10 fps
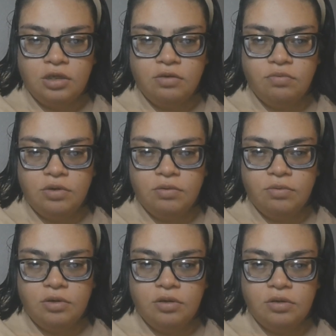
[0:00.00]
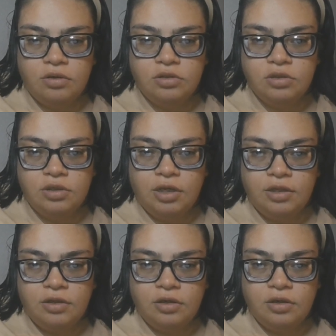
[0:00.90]
We were
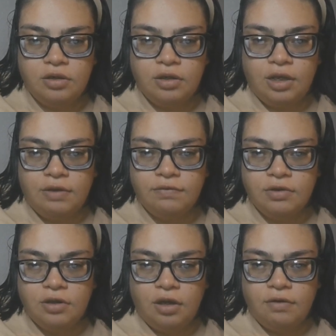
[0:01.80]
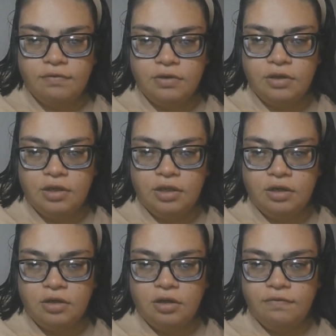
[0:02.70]
together having coffee and
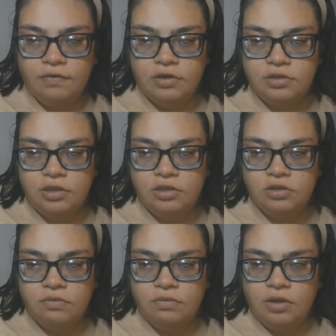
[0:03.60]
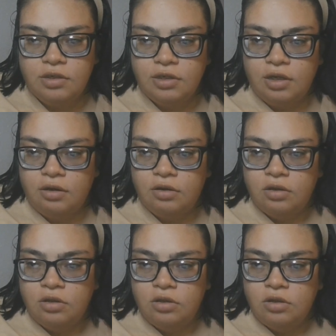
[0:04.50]
a conversation right now.
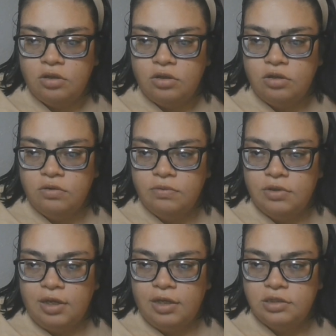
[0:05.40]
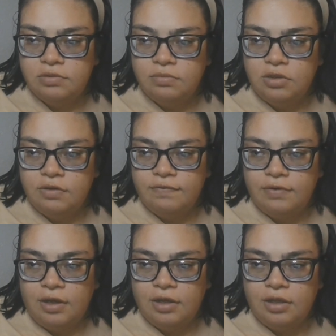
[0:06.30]
You would ask me if
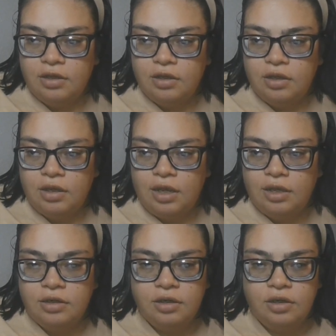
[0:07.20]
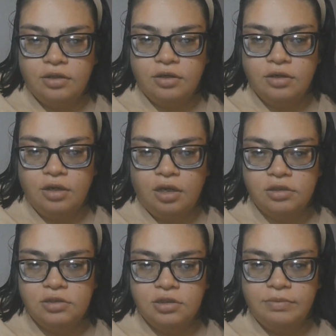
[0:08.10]
I had other
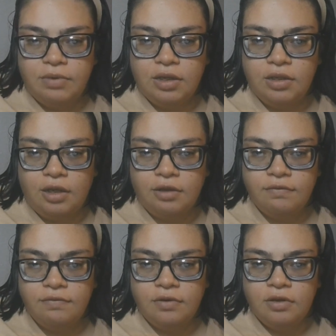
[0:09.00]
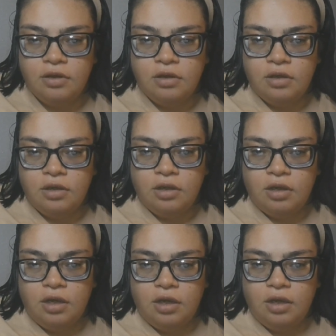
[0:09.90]
gods in my life.
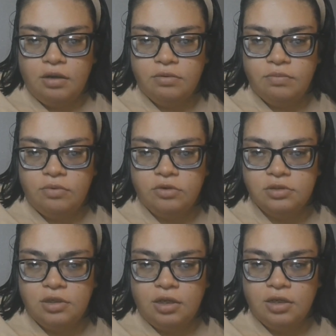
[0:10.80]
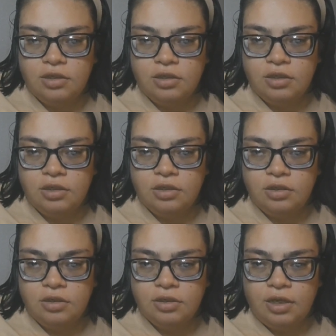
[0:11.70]
I would most likely
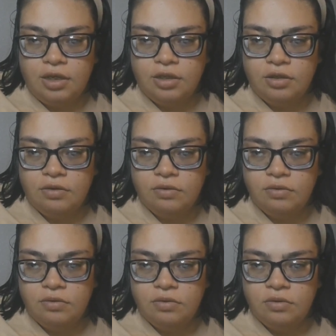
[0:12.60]
look at you